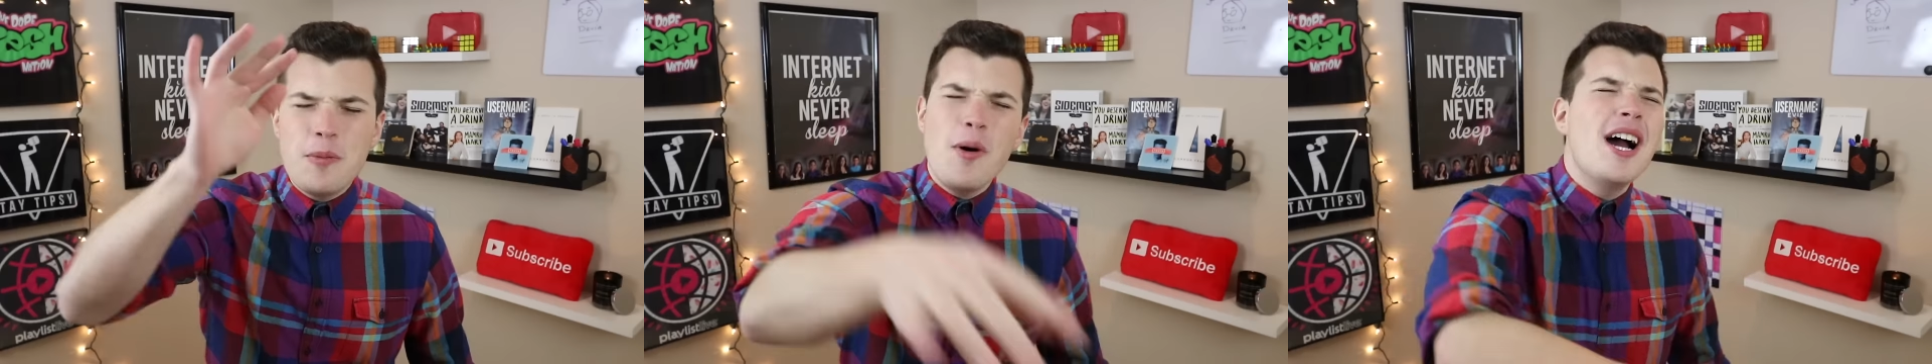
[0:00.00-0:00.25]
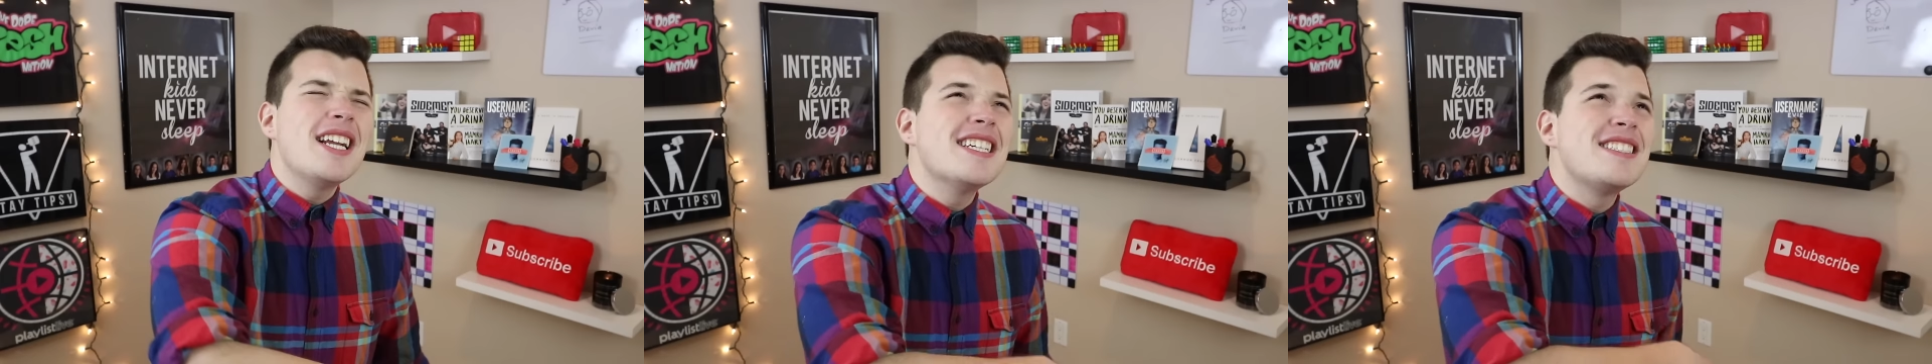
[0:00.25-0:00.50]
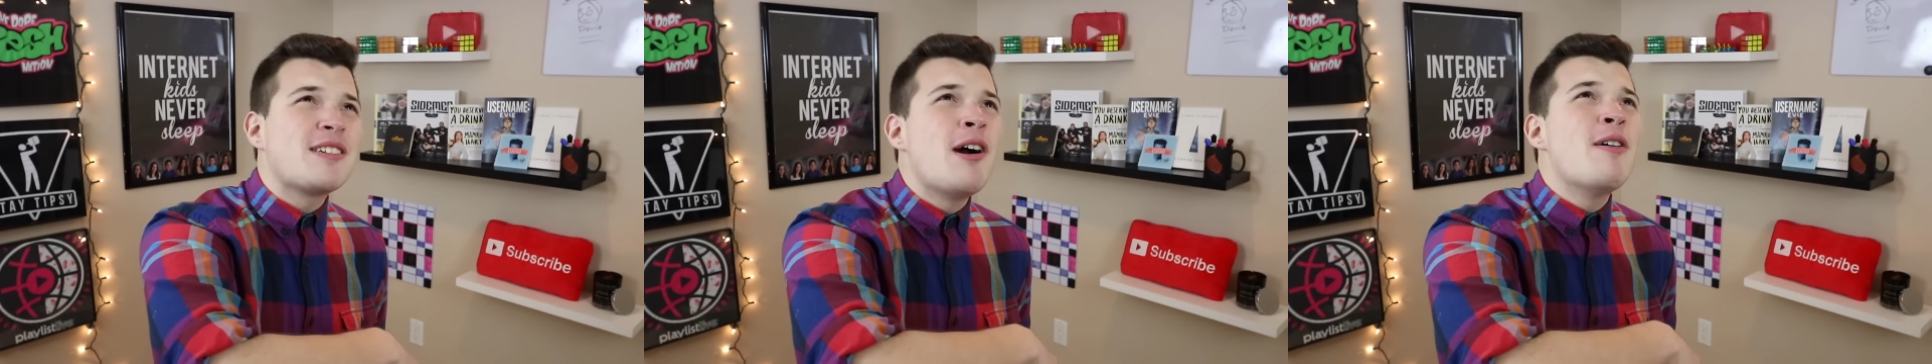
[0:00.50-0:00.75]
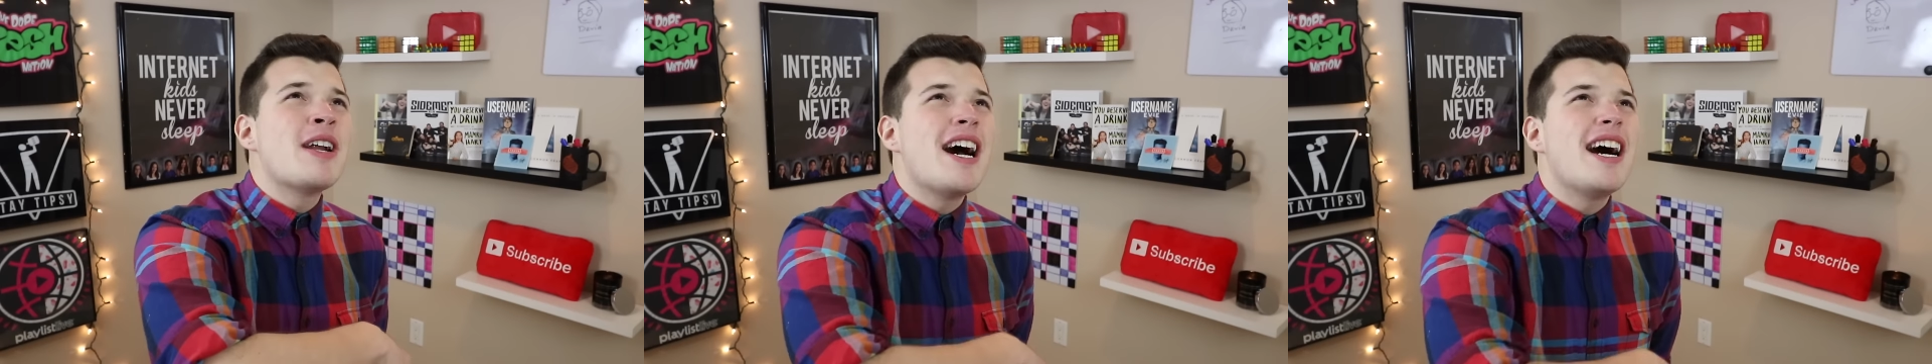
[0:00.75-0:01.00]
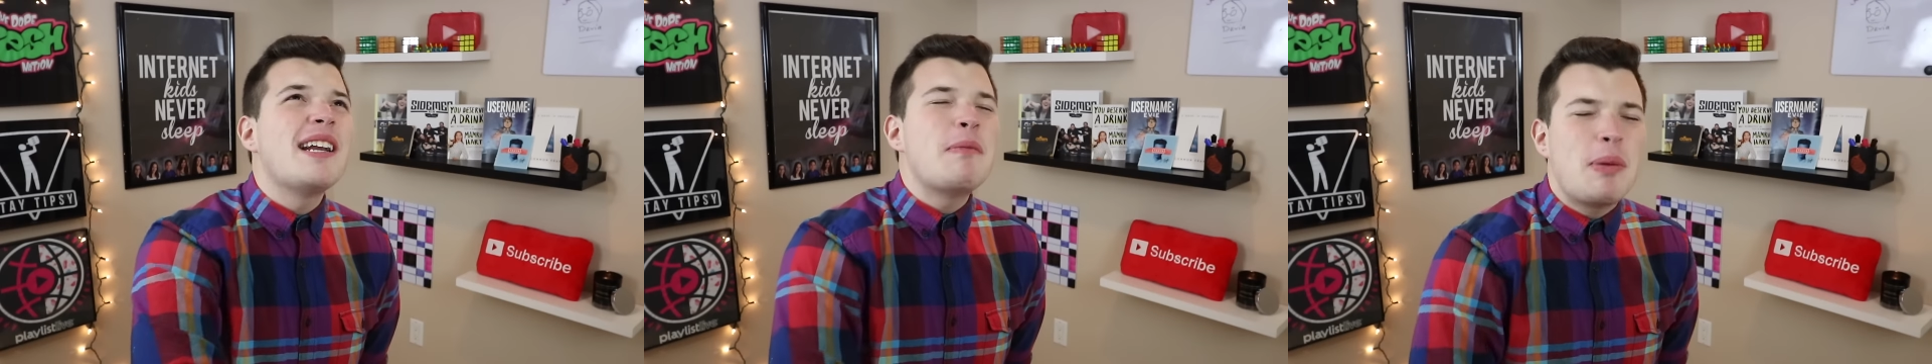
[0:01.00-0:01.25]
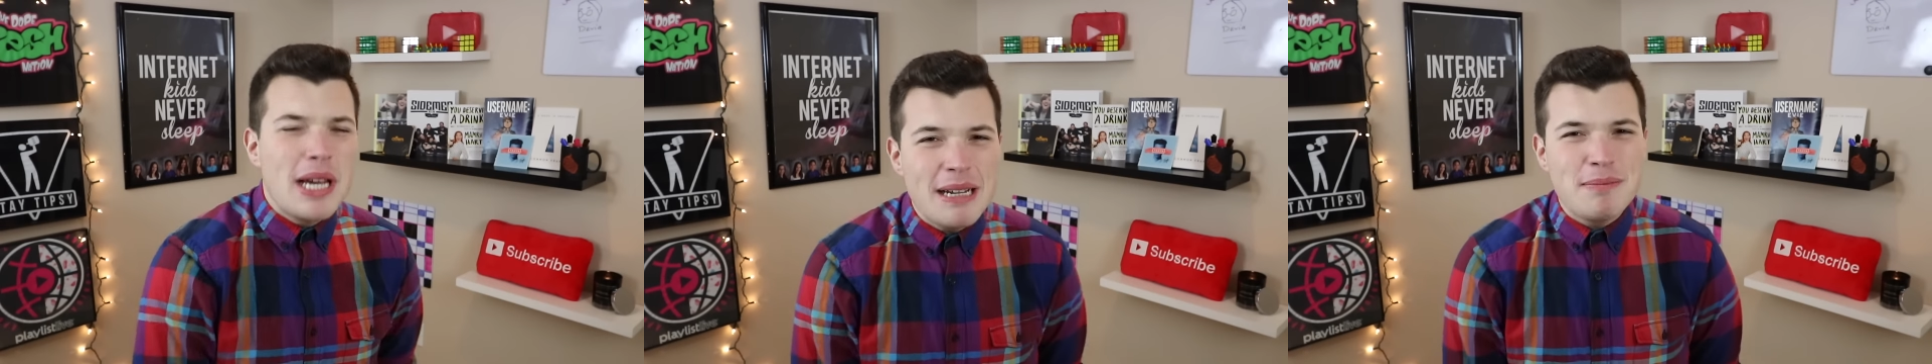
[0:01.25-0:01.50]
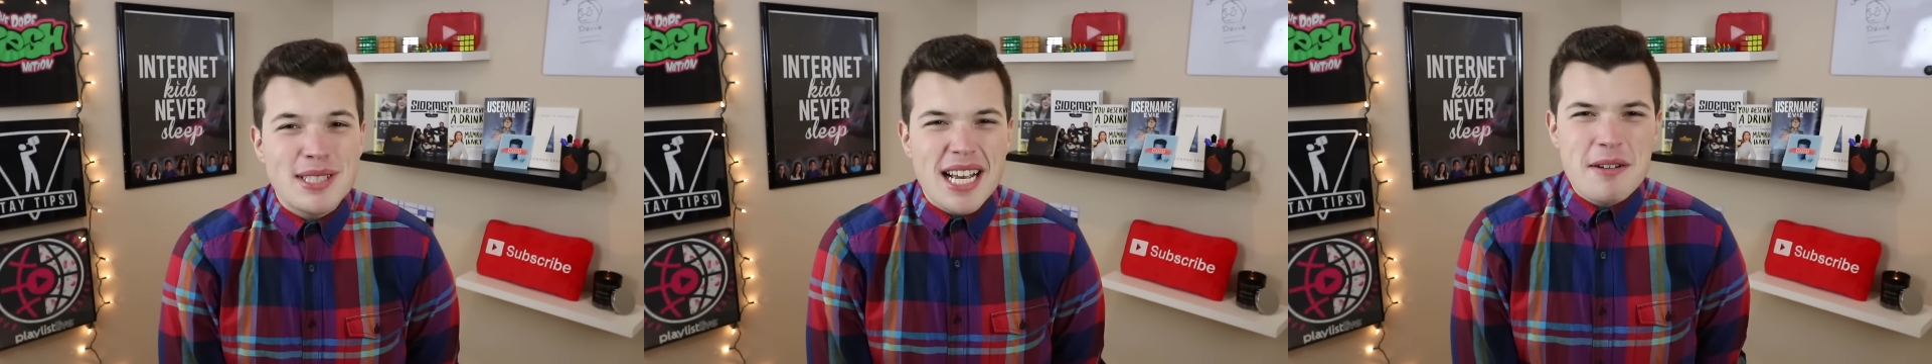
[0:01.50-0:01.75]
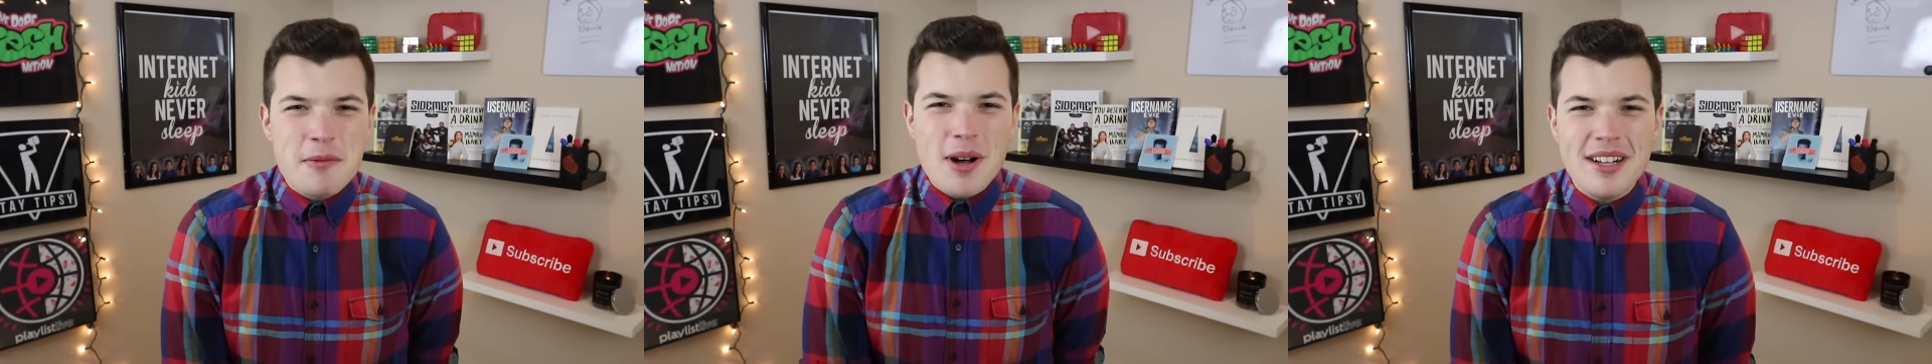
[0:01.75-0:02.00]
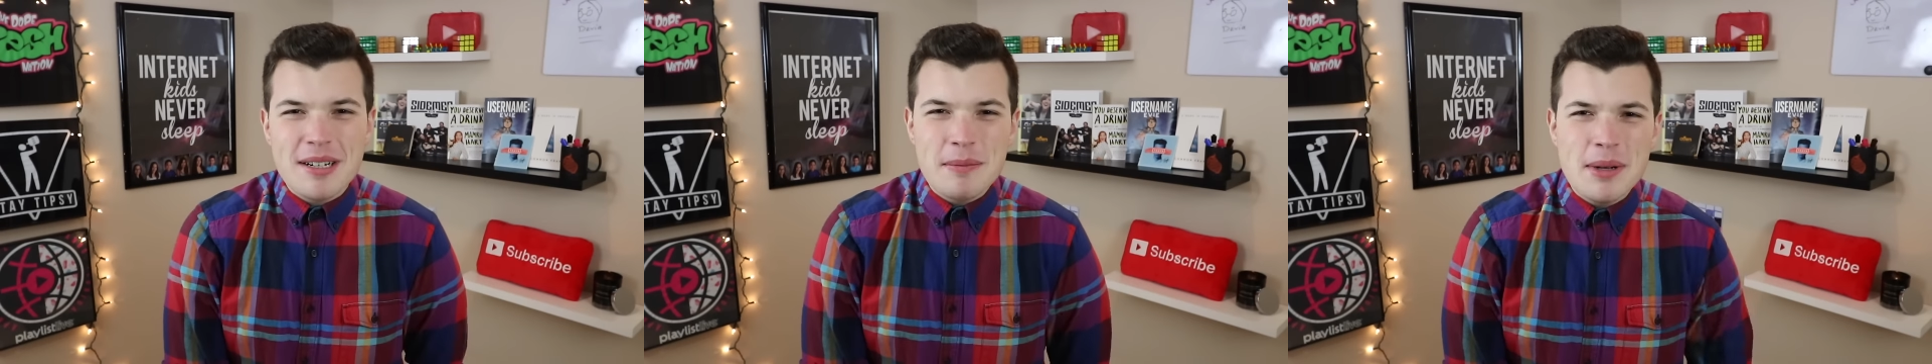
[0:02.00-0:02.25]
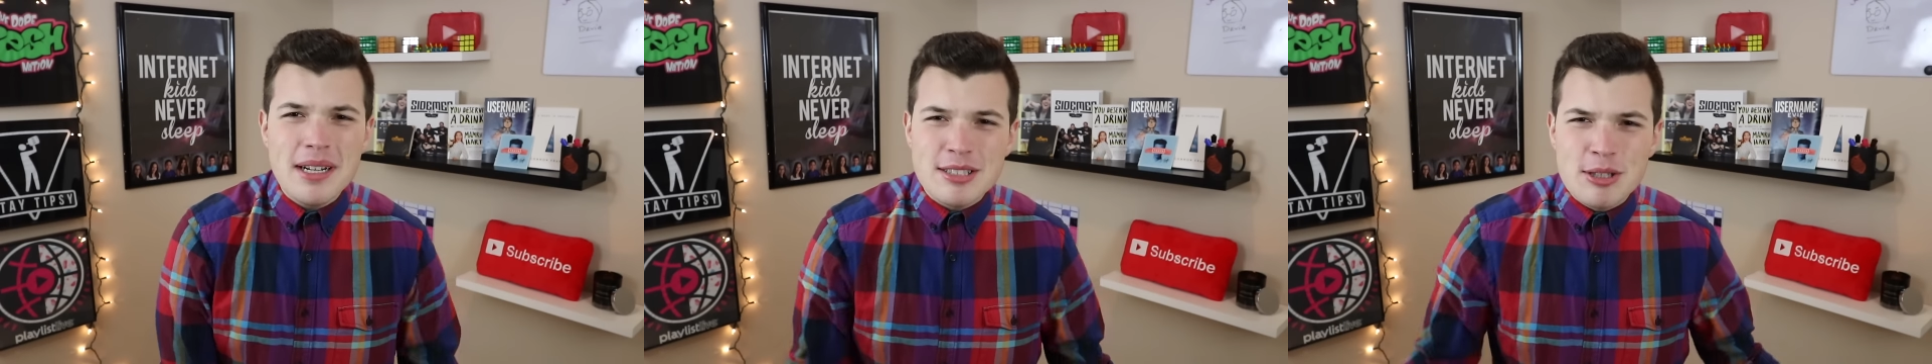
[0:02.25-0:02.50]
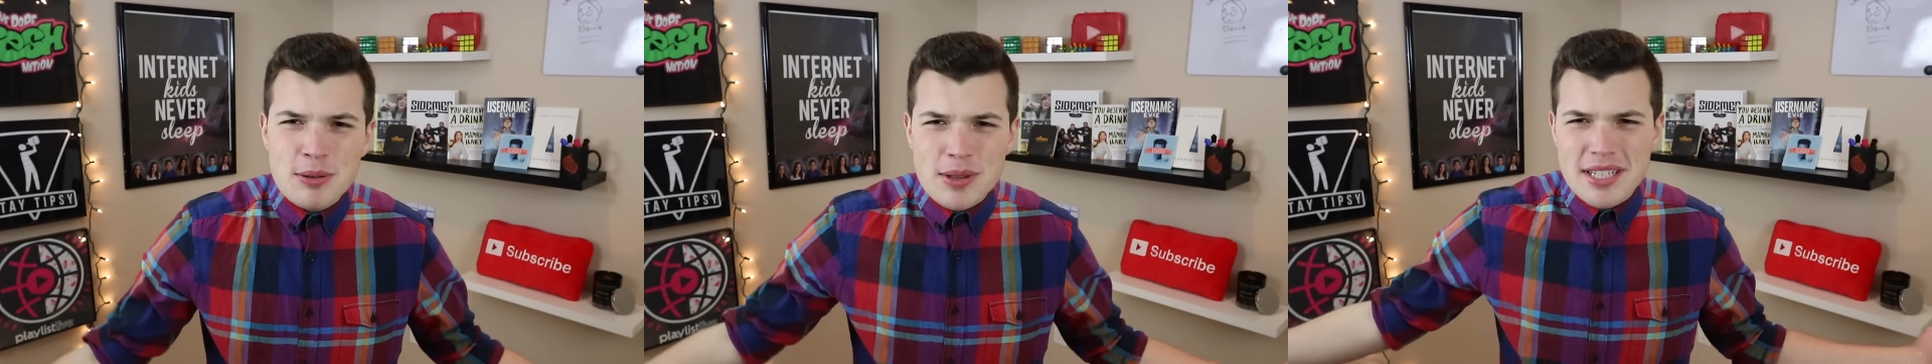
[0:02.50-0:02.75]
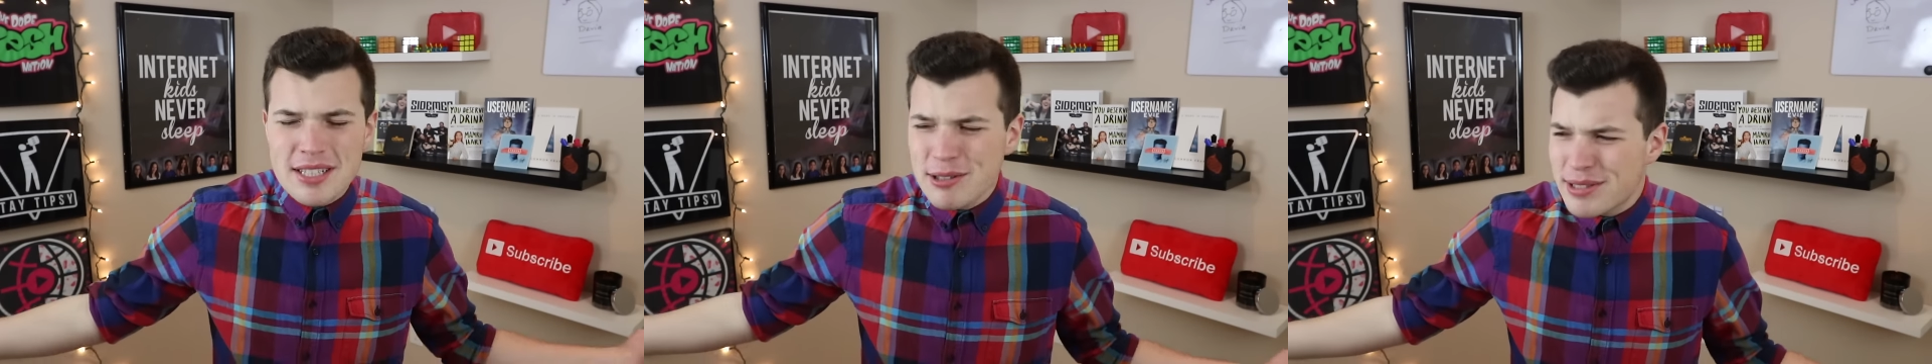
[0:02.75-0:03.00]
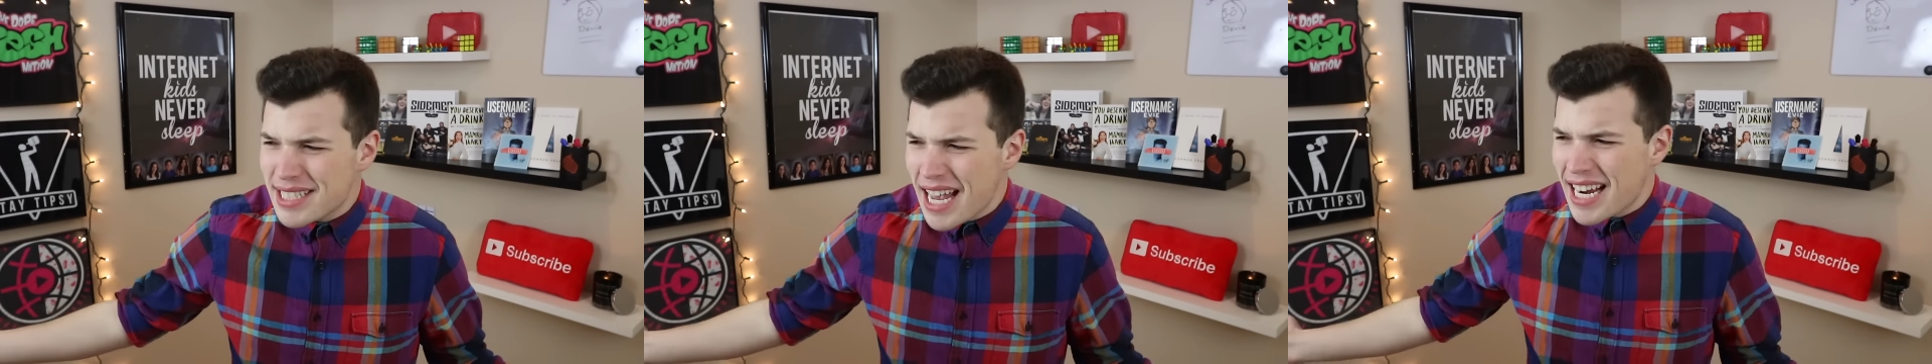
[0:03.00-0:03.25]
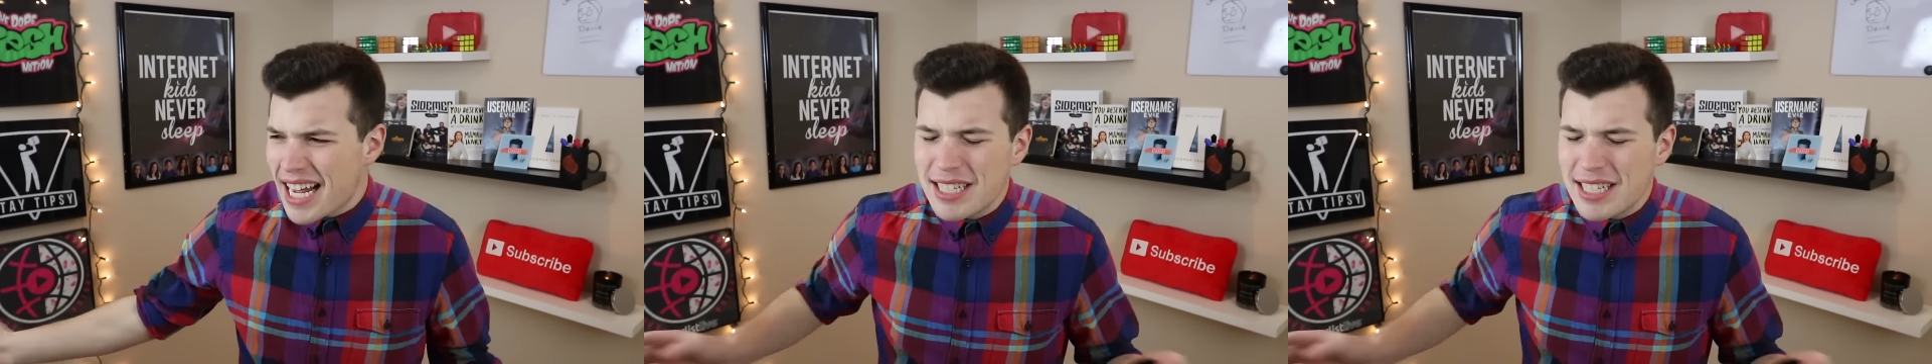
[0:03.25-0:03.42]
What is going on, peeps, and welcome to the new set.